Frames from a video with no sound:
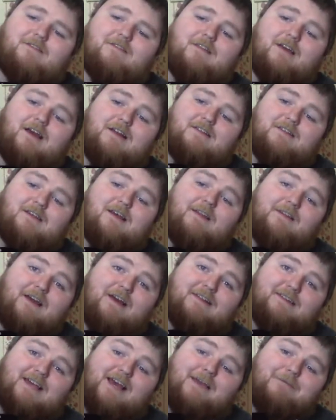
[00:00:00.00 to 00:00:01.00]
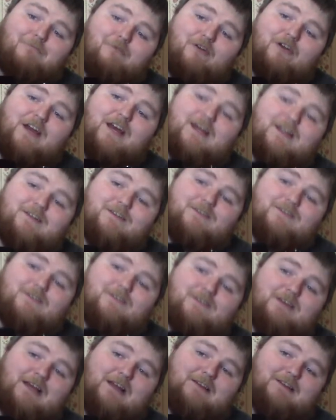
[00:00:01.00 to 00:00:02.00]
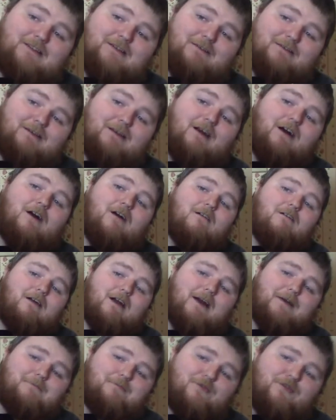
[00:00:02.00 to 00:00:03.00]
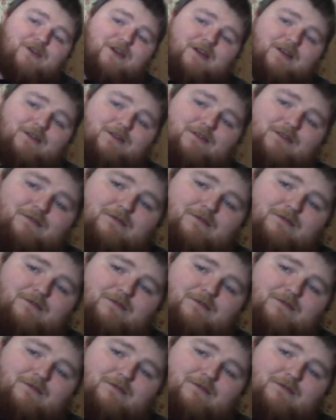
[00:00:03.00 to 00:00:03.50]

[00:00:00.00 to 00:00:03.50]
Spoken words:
that's a print. It's a alright print.